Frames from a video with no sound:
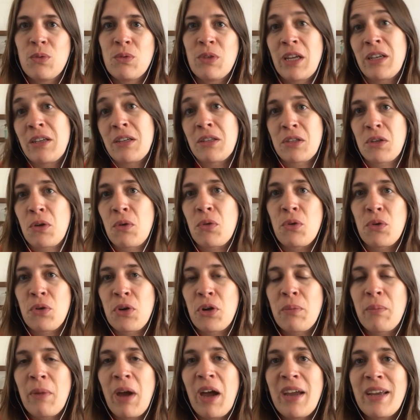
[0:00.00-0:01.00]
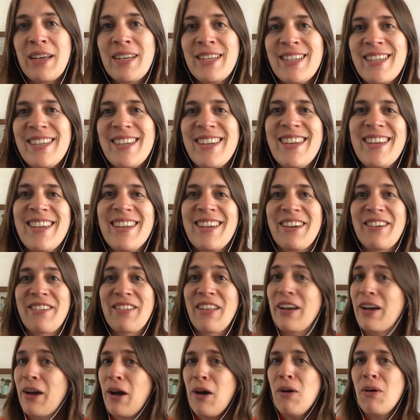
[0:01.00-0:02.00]
that does go through your mind. And you're
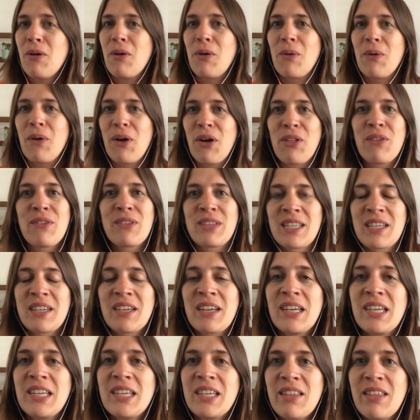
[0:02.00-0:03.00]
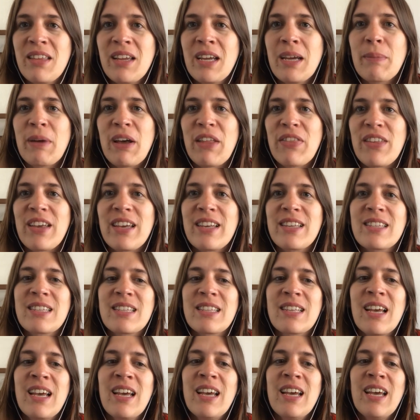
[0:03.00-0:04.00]
like, oh, all of a sudden I need to think about
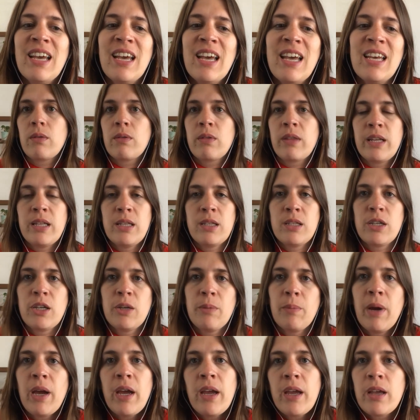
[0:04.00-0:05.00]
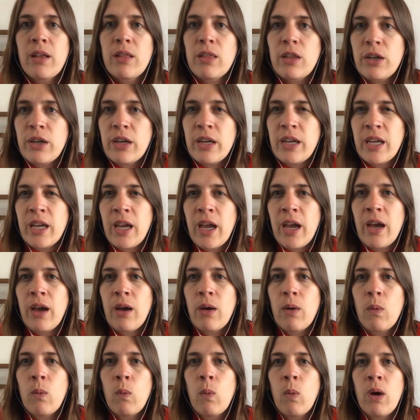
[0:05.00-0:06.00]
this. Let's start by looking
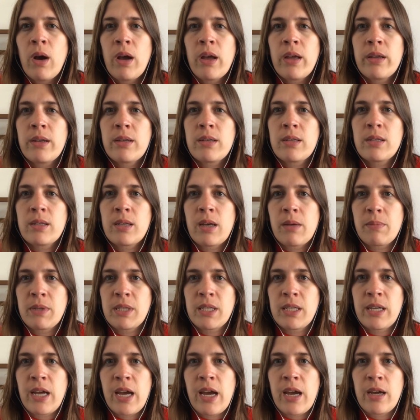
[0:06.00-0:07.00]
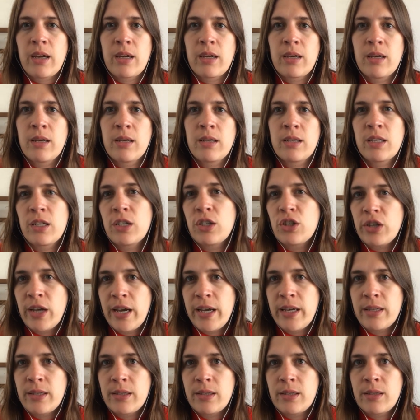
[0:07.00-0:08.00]
at what Substack
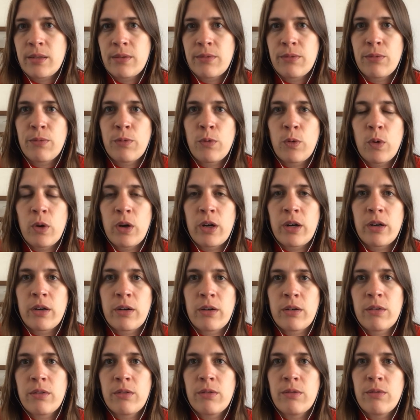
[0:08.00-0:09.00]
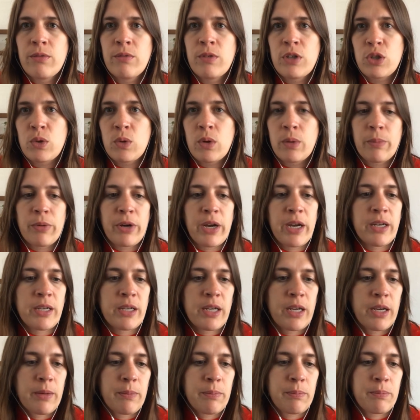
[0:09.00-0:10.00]
suggests for visual
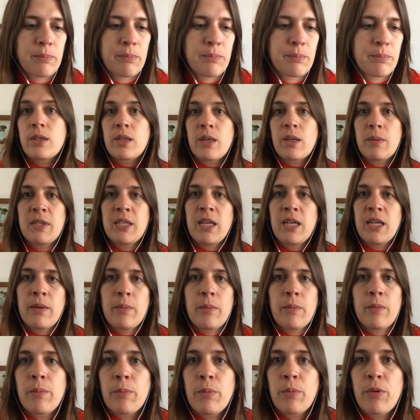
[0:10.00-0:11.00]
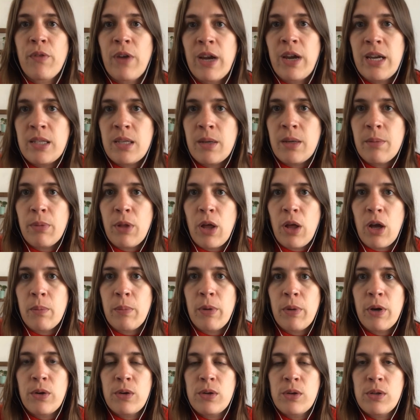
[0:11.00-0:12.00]
branding. Substack provides a blog
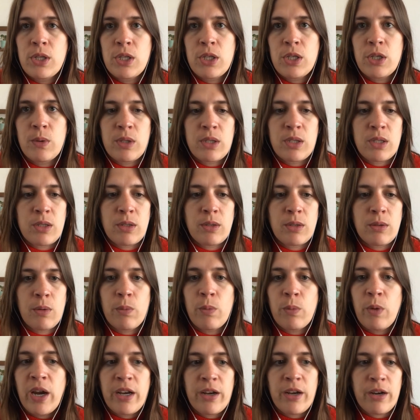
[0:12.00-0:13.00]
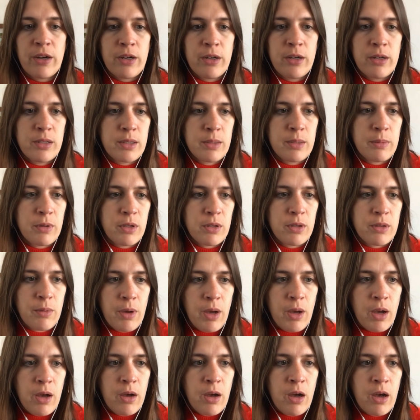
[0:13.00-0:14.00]
post to its writers
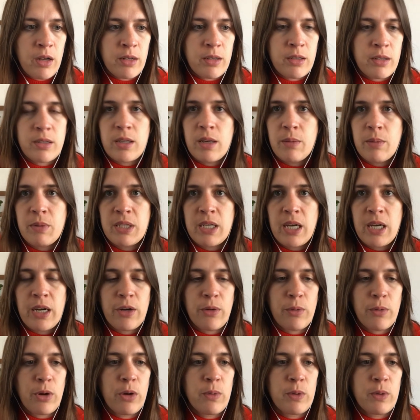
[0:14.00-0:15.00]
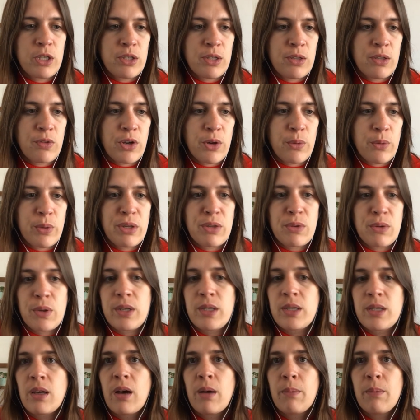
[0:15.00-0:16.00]
on Substack Grow, which is in their
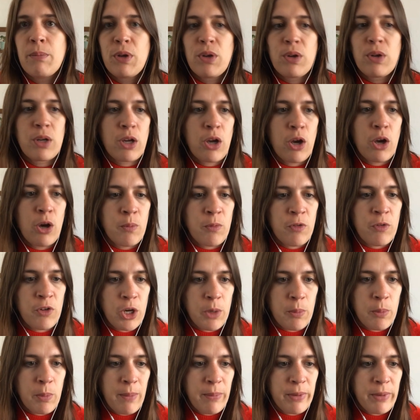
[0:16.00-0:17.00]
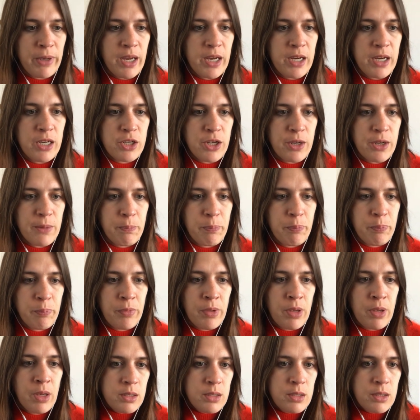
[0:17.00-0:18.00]
resource hub, building a home for your publication.
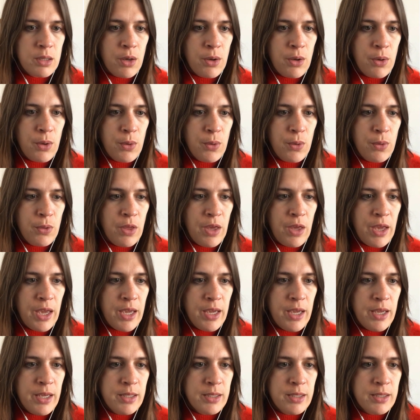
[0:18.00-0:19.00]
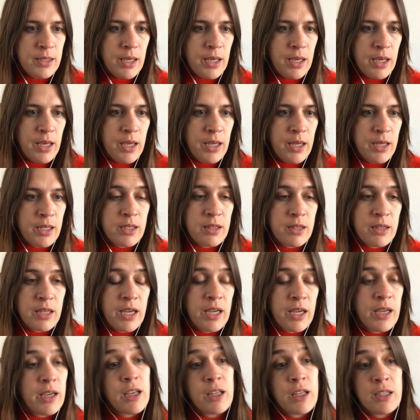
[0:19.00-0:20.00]
So they say
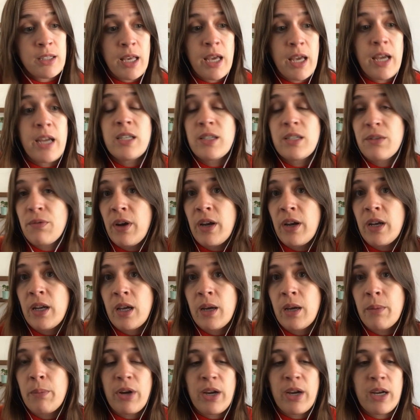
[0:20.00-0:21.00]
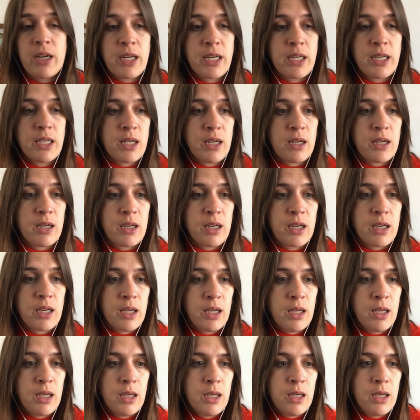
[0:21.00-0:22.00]
defining a brand
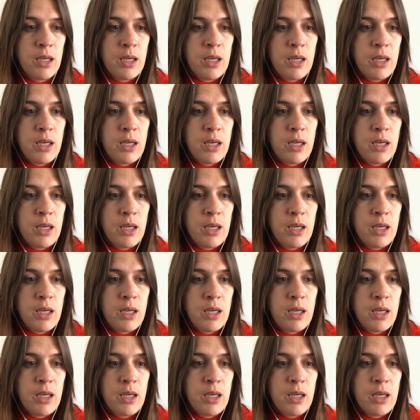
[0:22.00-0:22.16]
identity.